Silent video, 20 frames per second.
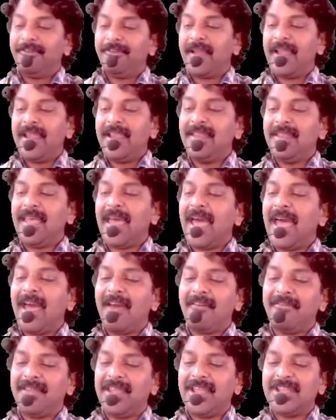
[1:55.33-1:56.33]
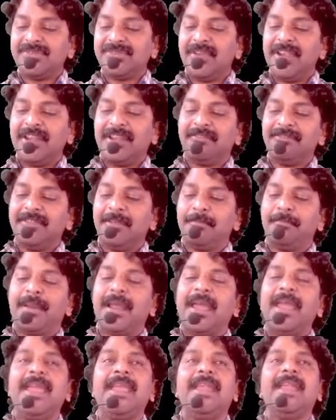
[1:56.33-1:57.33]
Find the average weight of the
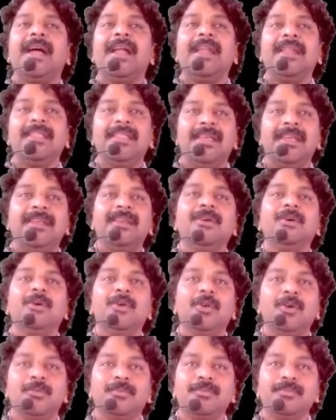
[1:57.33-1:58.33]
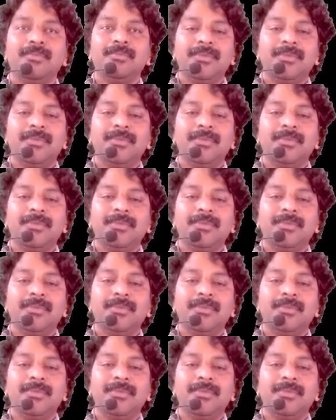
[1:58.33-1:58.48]
bride and then groom.